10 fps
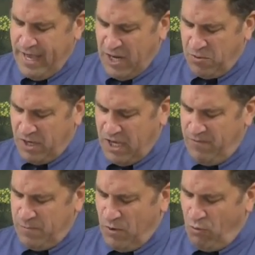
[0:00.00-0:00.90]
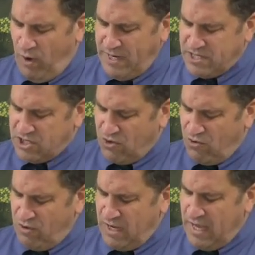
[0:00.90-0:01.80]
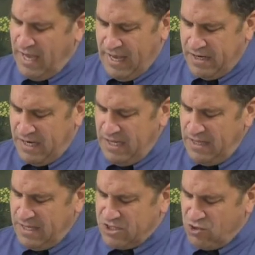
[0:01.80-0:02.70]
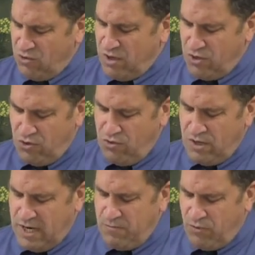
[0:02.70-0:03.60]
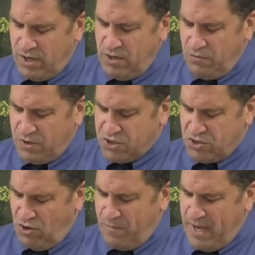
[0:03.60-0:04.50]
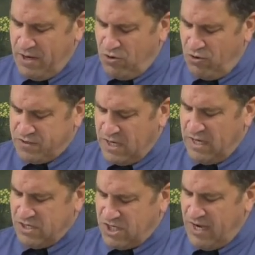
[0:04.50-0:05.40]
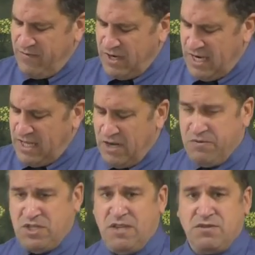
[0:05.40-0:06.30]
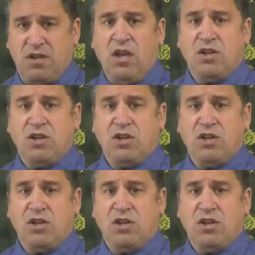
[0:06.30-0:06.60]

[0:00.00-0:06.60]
and will give him a white stone, and in that stone a new name written, which no man knows, save he that receives it.